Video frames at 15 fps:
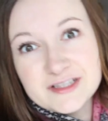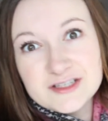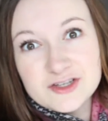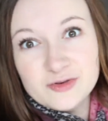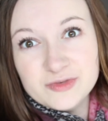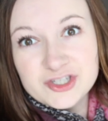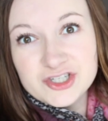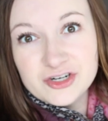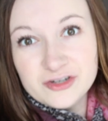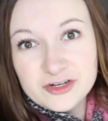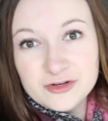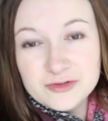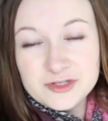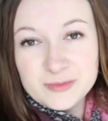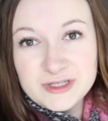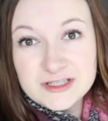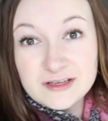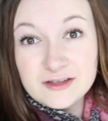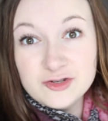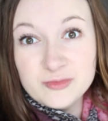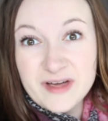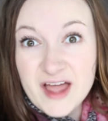it's so much darker, which means I
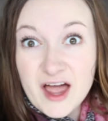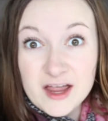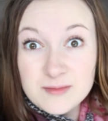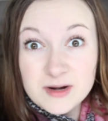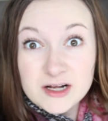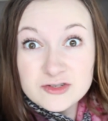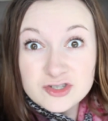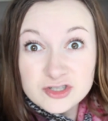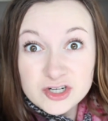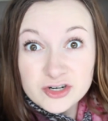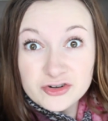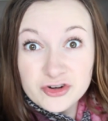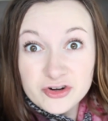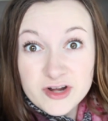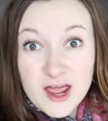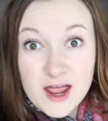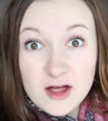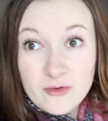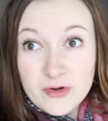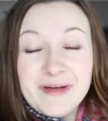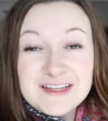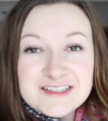can do my eyebrows darker
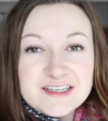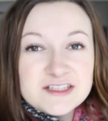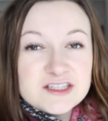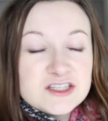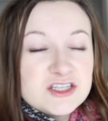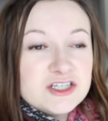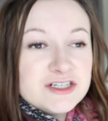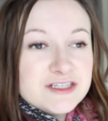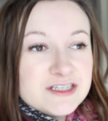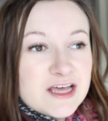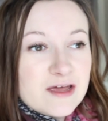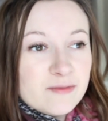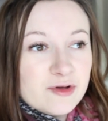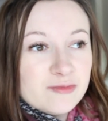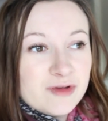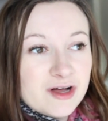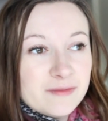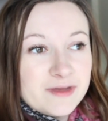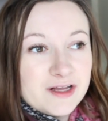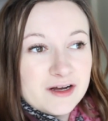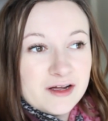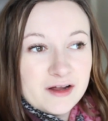now. But it's Thursday. My
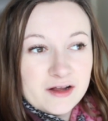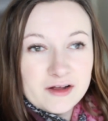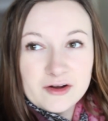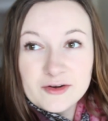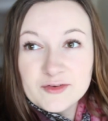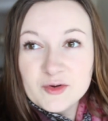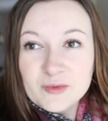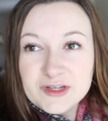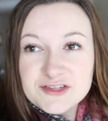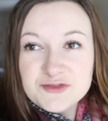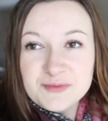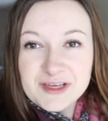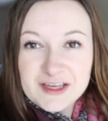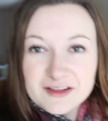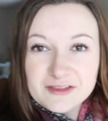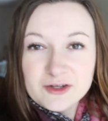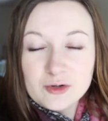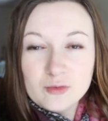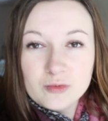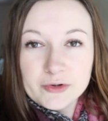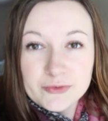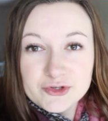mom and I are going to make a
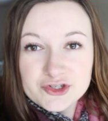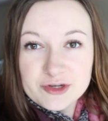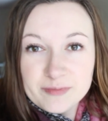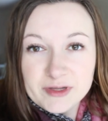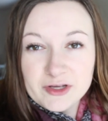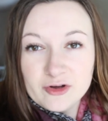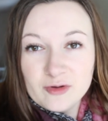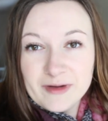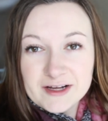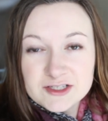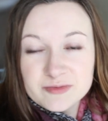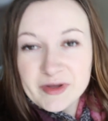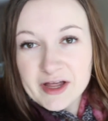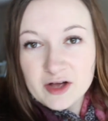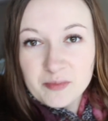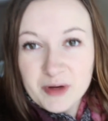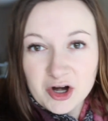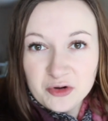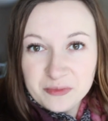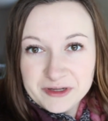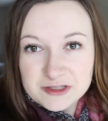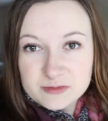little road trip and go back to my
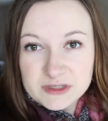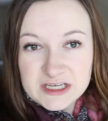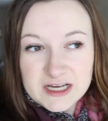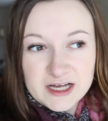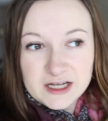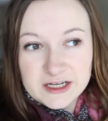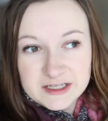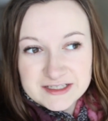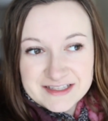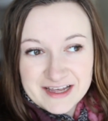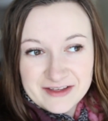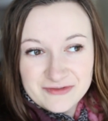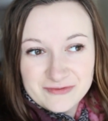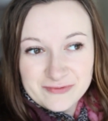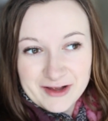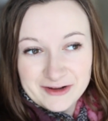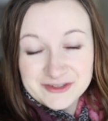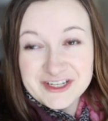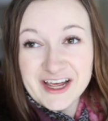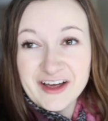apartment because I found